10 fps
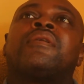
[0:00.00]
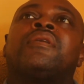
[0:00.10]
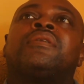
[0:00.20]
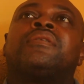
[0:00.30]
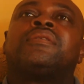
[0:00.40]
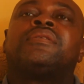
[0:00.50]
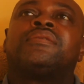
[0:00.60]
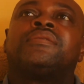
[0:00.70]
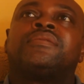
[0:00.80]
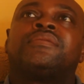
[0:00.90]
So it's a
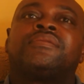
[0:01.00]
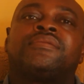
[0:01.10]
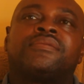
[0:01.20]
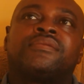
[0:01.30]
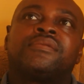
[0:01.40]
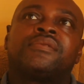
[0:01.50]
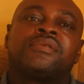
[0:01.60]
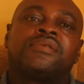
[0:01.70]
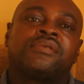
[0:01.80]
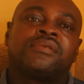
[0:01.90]
pleasure meeting you, and
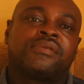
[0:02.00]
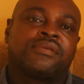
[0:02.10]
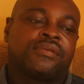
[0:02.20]
it's such an